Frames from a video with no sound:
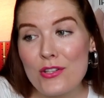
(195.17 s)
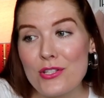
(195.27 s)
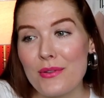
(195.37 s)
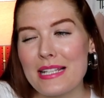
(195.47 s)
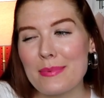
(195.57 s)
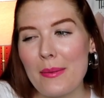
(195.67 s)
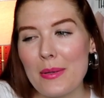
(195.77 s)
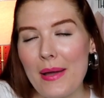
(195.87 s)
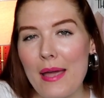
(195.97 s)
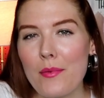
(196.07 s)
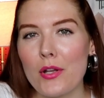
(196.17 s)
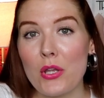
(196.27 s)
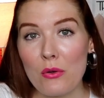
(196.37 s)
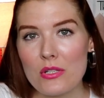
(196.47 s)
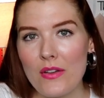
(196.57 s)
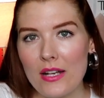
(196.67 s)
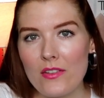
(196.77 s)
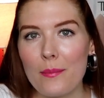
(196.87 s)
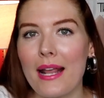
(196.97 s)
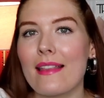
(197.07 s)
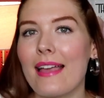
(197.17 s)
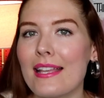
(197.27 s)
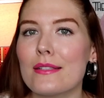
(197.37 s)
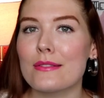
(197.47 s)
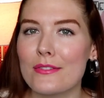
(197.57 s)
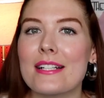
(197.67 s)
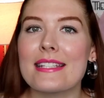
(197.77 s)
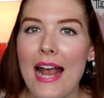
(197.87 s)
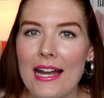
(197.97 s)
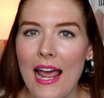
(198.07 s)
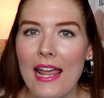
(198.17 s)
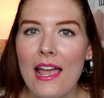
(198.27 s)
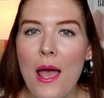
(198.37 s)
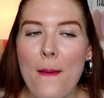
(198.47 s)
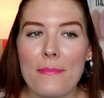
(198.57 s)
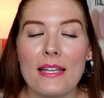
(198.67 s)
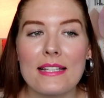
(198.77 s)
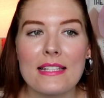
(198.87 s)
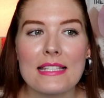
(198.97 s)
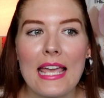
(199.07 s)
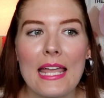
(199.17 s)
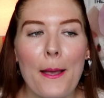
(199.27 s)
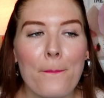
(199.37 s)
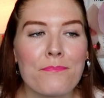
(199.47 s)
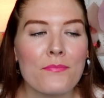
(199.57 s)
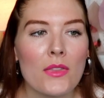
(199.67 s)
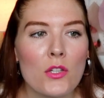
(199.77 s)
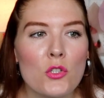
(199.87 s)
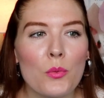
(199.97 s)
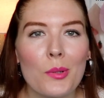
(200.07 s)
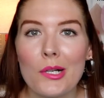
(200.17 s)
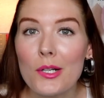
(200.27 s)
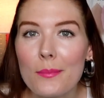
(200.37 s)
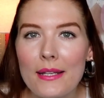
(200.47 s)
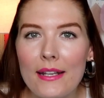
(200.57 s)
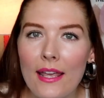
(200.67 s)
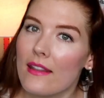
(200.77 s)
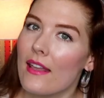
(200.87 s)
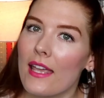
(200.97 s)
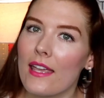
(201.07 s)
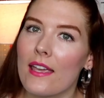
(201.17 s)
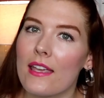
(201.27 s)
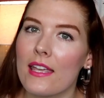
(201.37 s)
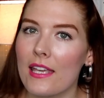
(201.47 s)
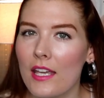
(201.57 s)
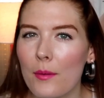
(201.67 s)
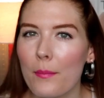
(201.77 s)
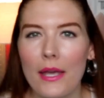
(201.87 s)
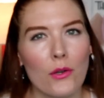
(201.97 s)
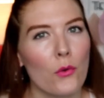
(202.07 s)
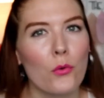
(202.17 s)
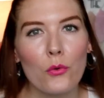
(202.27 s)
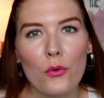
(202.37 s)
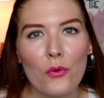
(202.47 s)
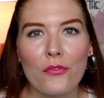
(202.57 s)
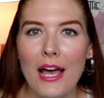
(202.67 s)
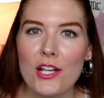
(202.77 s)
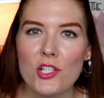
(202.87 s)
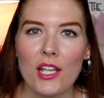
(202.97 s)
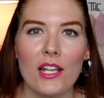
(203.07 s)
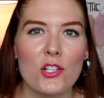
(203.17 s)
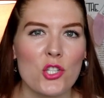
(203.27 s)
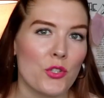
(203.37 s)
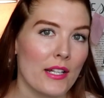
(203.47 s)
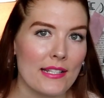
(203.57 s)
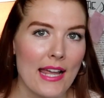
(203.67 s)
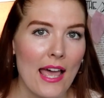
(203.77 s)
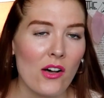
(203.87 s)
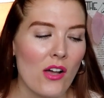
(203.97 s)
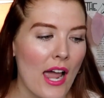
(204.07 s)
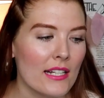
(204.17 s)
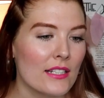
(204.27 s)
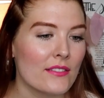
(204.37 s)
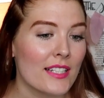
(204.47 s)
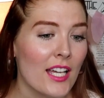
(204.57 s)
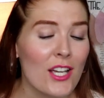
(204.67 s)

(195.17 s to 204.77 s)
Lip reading: So that's probably why I'm not a huge fan of it, but I like the reverse tie-dye because it's like super urban and like hip and cool fashion, street style kind of.